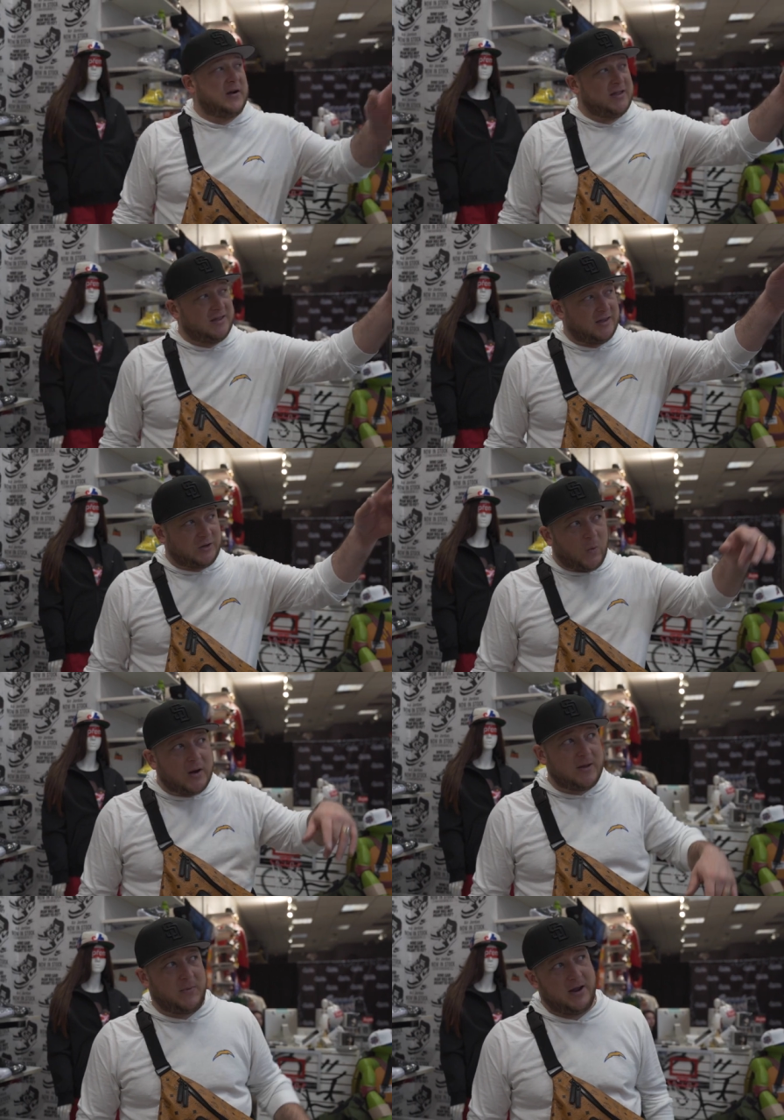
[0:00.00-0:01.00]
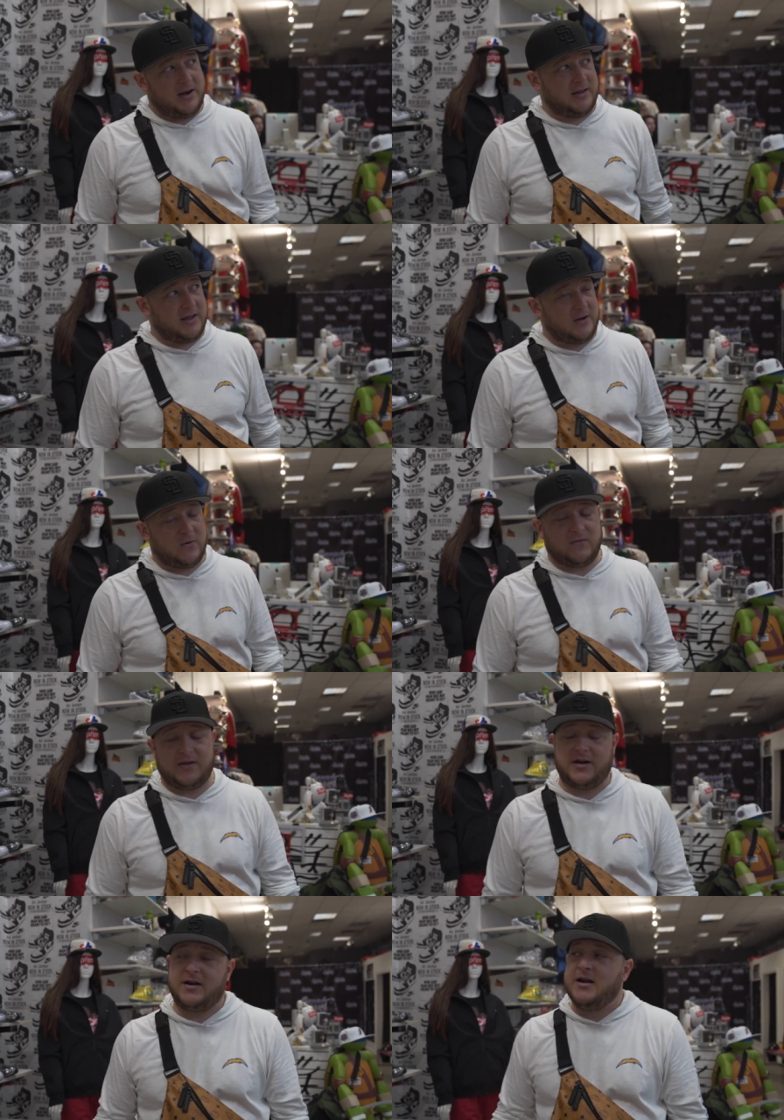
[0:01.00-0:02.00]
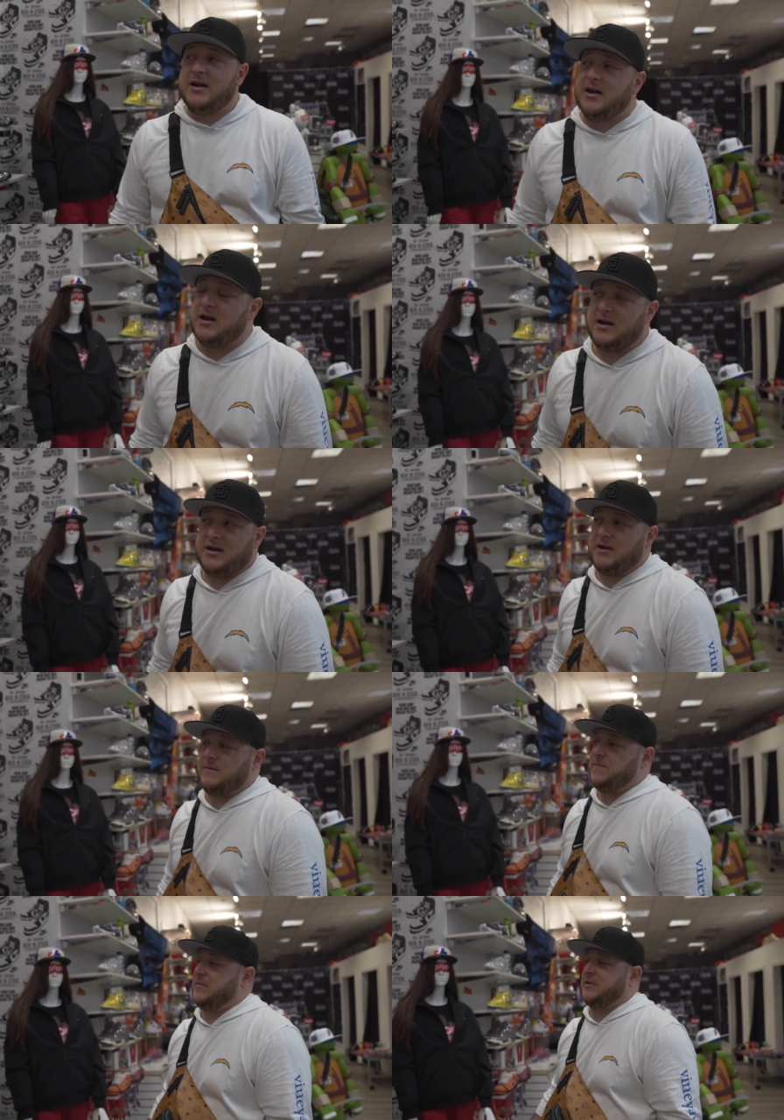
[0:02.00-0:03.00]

And then the 20 painting, like over there, um,